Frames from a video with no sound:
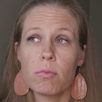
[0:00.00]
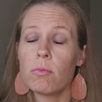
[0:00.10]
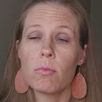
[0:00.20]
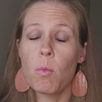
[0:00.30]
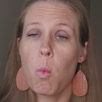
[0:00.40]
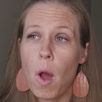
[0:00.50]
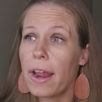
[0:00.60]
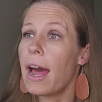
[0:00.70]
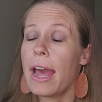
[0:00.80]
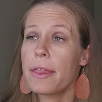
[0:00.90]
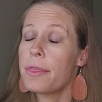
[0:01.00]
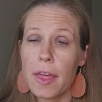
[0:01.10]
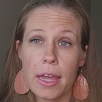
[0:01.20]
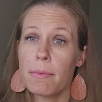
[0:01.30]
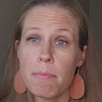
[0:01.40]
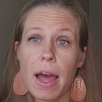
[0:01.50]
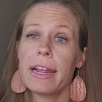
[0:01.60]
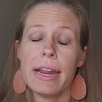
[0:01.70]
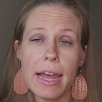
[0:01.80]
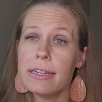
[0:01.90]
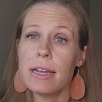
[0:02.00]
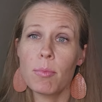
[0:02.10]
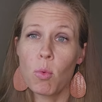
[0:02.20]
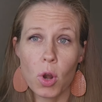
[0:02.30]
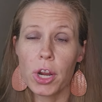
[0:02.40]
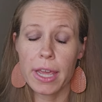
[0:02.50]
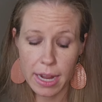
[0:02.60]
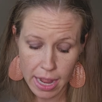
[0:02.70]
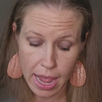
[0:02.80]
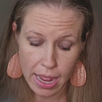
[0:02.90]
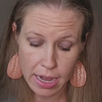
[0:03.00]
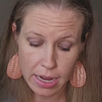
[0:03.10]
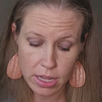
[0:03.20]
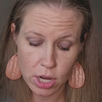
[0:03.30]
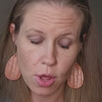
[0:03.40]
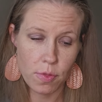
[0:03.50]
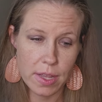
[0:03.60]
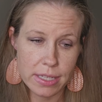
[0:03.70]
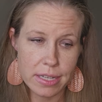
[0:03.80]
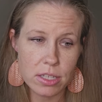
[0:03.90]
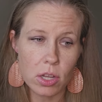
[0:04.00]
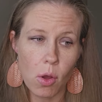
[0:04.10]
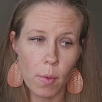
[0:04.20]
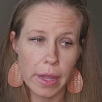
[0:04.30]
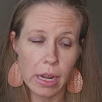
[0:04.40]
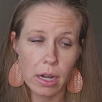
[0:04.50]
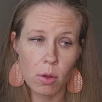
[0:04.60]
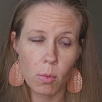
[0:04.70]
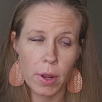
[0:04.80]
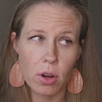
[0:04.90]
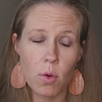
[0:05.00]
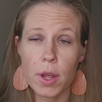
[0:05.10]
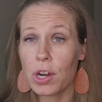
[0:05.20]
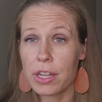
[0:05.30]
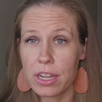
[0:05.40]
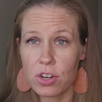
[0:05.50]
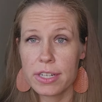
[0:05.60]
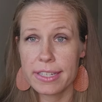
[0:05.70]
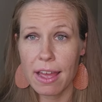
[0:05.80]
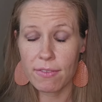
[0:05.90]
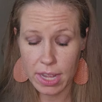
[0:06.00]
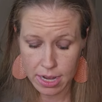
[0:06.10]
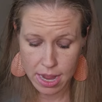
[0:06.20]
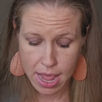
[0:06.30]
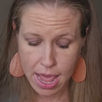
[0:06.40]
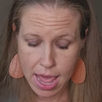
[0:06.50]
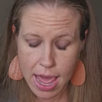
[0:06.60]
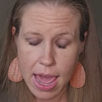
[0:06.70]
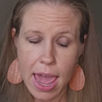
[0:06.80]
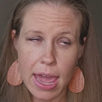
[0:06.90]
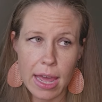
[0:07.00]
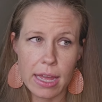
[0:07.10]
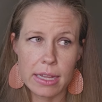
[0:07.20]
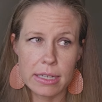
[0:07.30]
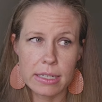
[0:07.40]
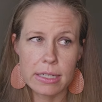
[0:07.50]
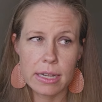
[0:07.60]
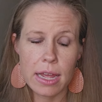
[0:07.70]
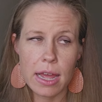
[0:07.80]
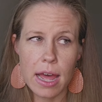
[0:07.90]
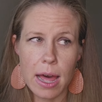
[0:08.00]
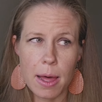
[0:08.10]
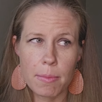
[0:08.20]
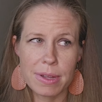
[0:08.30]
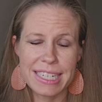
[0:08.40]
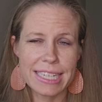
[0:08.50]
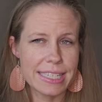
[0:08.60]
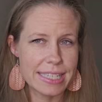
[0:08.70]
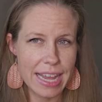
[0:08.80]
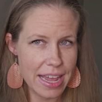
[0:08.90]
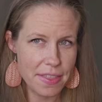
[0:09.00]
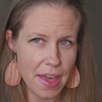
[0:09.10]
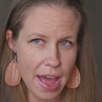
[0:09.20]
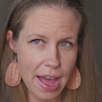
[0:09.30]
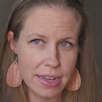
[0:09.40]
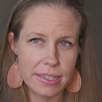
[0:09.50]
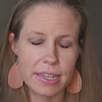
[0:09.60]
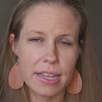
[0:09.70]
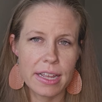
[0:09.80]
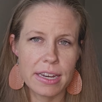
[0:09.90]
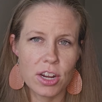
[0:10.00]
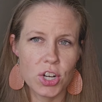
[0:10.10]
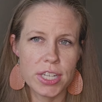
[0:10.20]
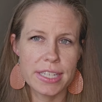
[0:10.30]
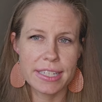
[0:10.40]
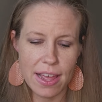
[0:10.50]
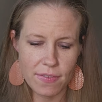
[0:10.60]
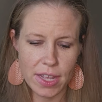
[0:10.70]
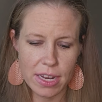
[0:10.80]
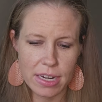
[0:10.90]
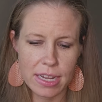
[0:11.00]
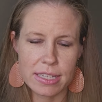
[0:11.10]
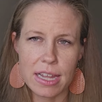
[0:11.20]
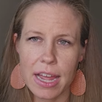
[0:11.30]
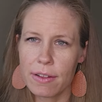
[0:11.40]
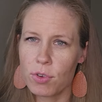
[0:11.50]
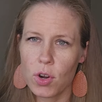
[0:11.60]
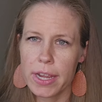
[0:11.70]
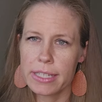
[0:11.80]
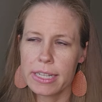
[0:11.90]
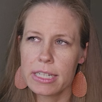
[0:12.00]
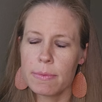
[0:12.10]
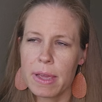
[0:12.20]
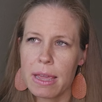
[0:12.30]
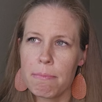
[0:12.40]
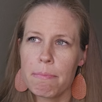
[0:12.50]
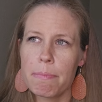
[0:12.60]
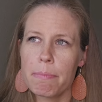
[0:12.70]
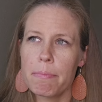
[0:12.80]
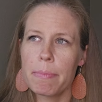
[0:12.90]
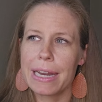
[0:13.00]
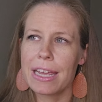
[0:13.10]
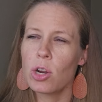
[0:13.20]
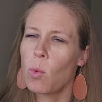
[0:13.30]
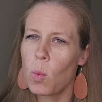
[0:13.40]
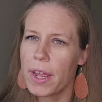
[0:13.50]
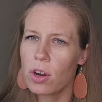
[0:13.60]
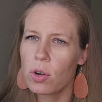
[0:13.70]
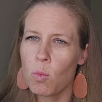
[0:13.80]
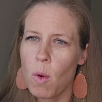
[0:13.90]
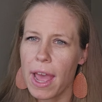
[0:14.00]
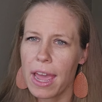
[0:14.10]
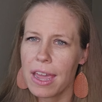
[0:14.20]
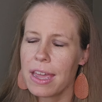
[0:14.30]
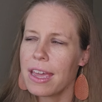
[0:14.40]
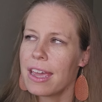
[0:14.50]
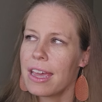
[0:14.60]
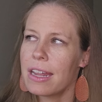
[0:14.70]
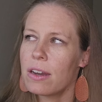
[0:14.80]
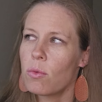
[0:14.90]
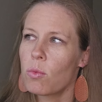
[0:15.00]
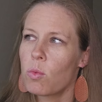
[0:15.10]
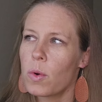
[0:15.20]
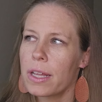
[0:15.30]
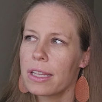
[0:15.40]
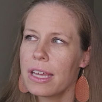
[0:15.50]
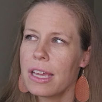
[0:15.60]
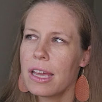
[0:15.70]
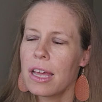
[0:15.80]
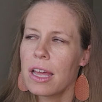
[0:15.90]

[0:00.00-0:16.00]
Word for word: what I think might end up working and you know this is going we're going on year seven and um, to say that in year seven is kind of crazy to me but in a weird way, it really